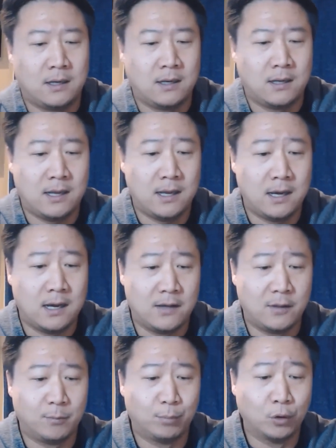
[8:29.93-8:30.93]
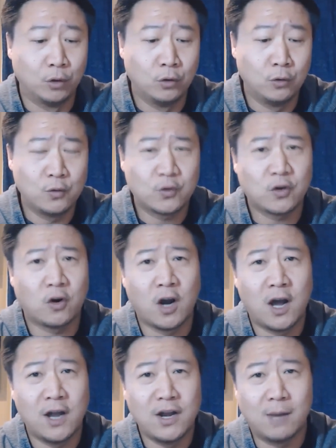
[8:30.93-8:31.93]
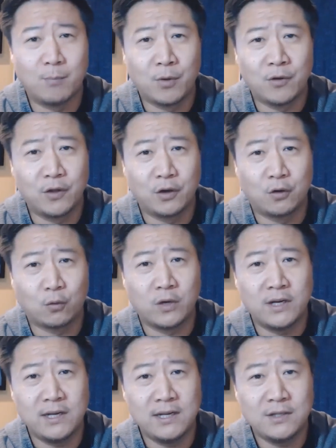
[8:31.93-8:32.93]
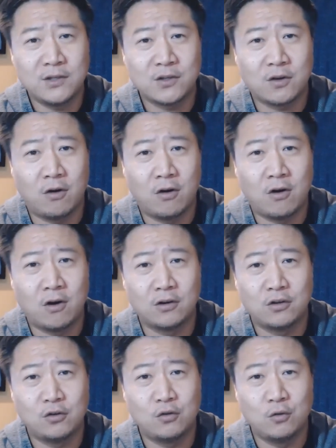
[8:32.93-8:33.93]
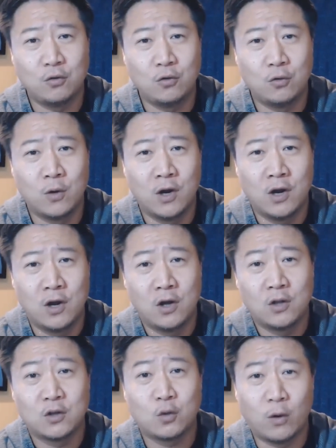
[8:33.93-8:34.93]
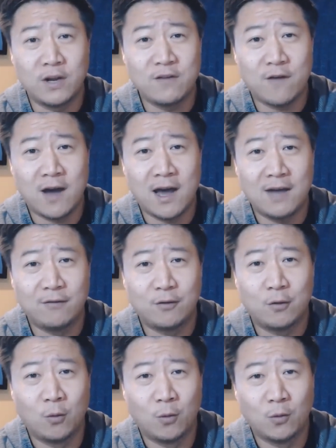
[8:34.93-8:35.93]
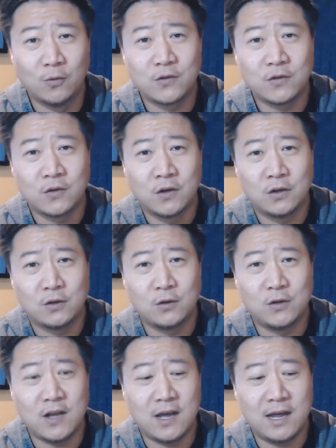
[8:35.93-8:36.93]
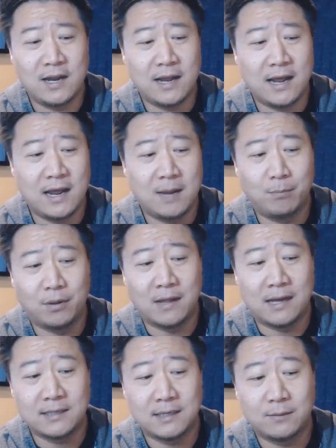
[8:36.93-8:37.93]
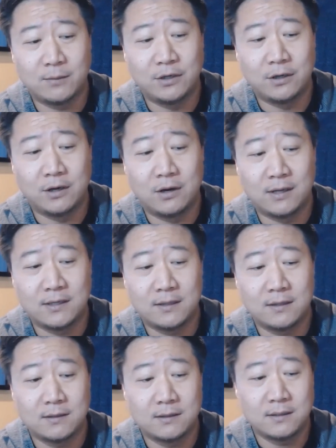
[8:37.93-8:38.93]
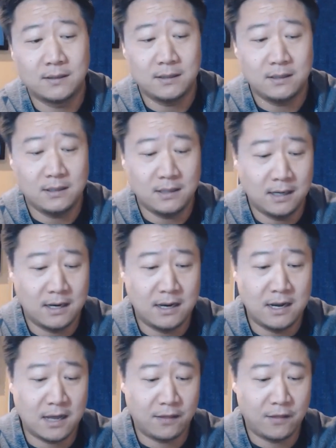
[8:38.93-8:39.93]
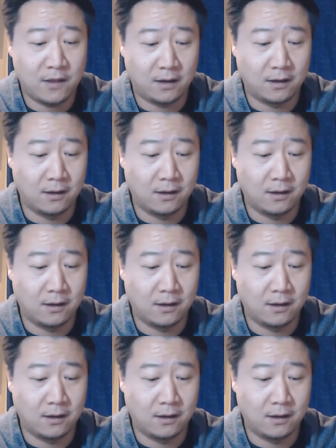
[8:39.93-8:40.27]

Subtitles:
The blues are unnumbered. The greens are to 25, golds to 10, and blacks. Here we go. I see nothing.